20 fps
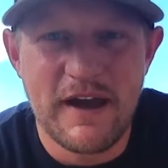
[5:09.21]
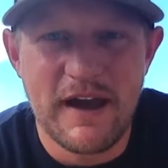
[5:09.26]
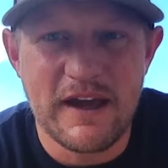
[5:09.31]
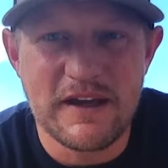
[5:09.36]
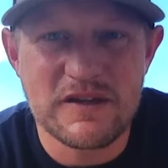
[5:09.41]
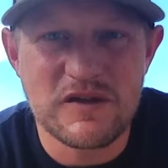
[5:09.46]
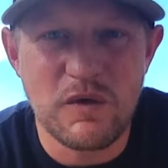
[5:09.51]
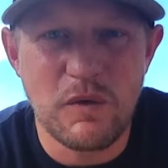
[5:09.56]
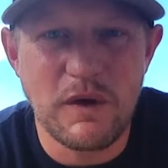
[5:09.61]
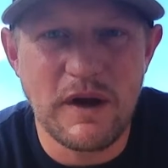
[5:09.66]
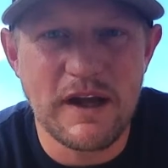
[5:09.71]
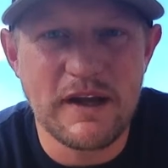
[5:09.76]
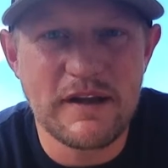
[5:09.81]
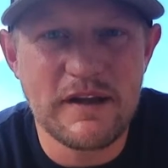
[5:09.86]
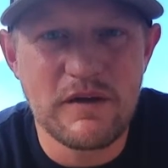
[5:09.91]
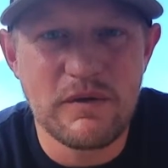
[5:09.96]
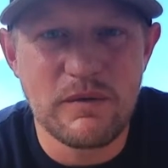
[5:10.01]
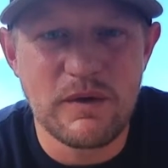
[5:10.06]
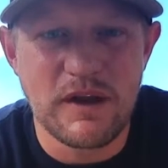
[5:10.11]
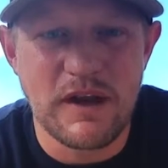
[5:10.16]
And so what I
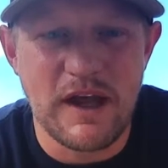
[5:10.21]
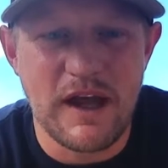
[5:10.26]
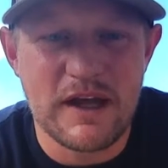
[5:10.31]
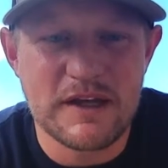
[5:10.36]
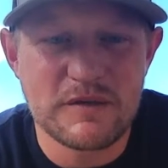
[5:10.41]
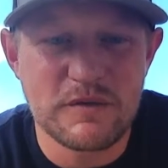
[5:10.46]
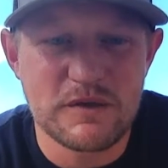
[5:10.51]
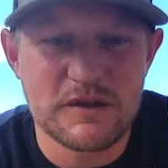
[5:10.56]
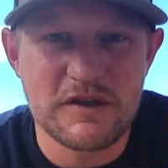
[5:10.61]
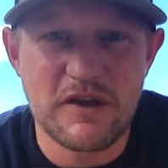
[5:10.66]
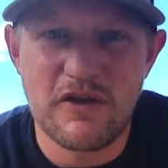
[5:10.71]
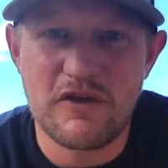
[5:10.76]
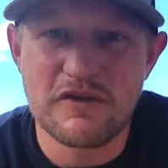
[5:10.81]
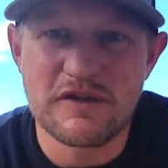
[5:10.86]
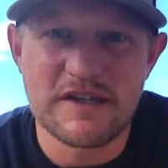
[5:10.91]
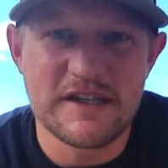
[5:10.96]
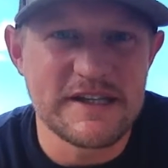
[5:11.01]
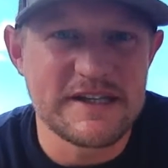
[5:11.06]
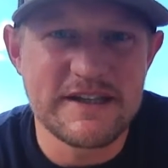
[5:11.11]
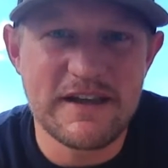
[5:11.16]
didn't realize was
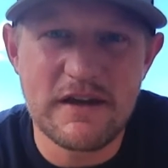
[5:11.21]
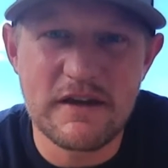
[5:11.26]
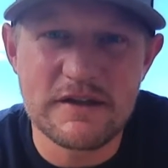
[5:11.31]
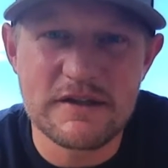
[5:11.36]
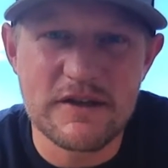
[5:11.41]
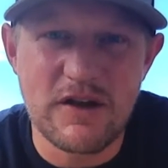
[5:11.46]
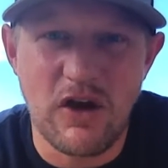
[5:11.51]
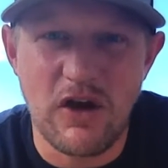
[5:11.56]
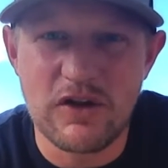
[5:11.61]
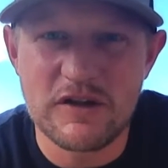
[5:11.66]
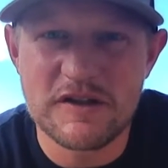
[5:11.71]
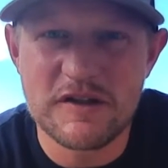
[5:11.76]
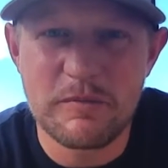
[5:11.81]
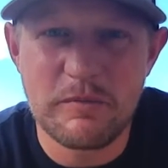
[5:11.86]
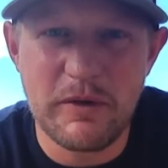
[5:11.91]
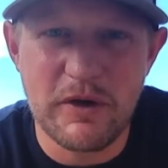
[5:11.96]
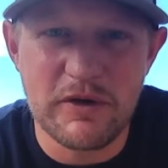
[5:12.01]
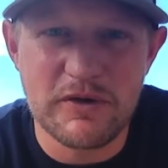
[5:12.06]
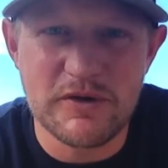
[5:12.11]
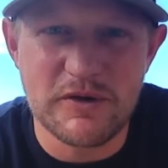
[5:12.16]
there's these things called
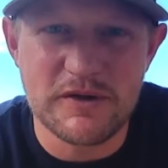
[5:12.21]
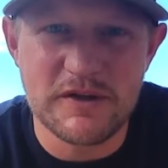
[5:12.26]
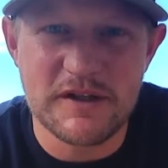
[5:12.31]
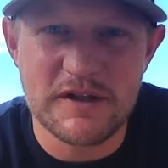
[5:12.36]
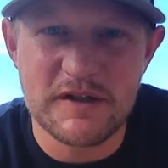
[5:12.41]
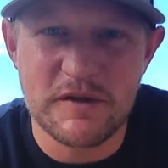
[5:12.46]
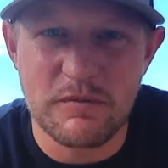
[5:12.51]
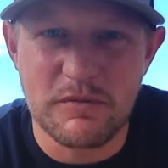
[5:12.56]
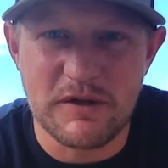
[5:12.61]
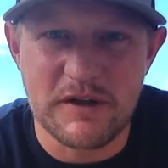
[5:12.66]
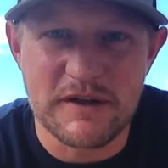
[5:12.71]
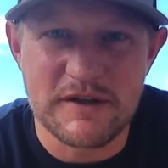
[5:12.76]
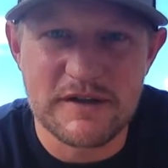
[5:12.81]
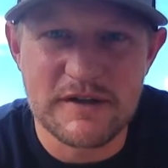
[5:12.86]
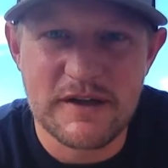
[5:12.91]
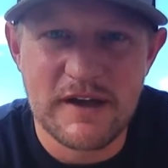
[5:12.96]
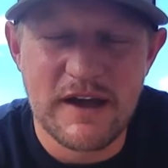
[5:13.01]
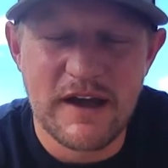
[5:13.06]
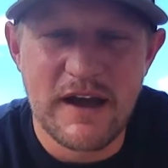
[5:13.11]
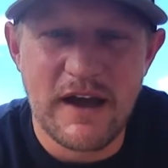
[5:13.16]
spiritual
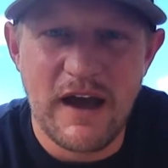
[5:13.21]
disciplines.